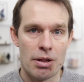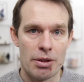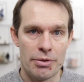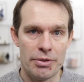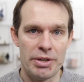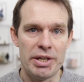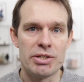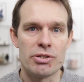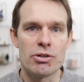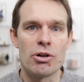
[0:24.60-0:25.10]

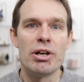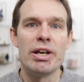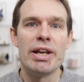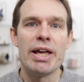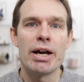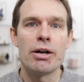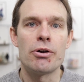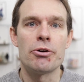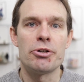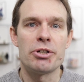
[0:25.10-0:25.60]
These are
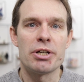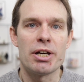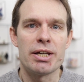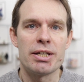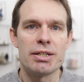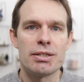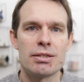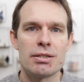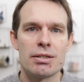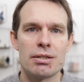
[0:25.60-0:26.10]
Lego
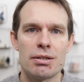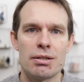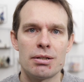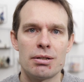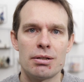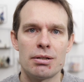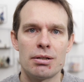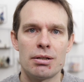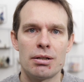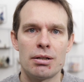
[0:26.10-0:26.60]
dice.
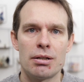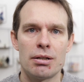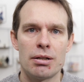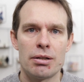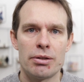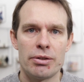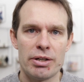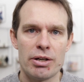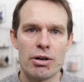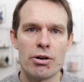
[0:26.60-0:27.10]

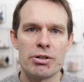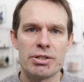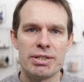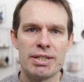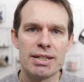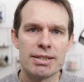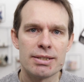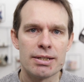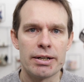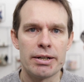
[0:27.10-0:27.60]
They are
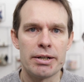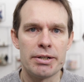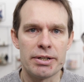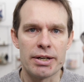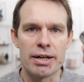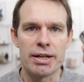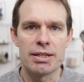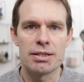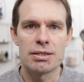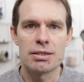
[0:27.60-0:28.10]
6-sided
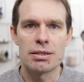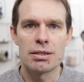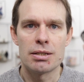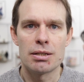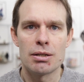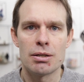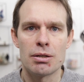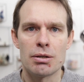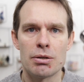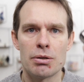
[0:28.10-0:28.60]
dice
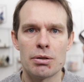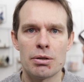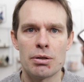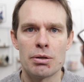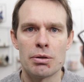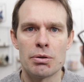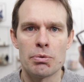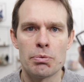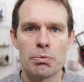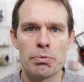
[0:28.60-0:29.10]

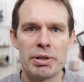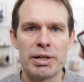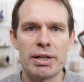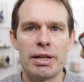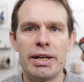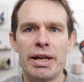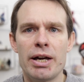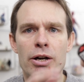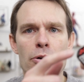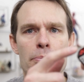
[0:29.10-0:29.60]
with a
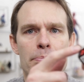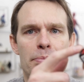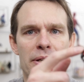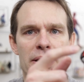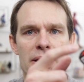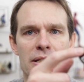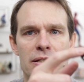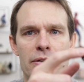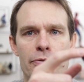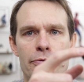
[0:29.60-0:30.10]
Lego
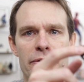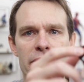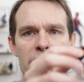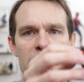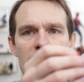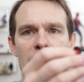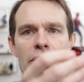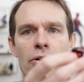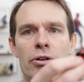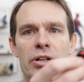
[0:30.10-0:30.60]
piece
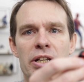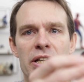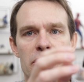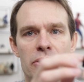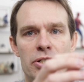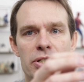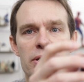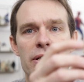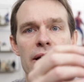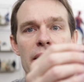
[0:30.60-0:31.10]
fitting on
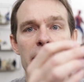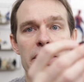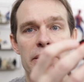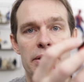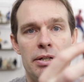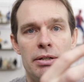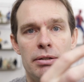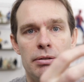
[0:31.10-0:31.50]
each side.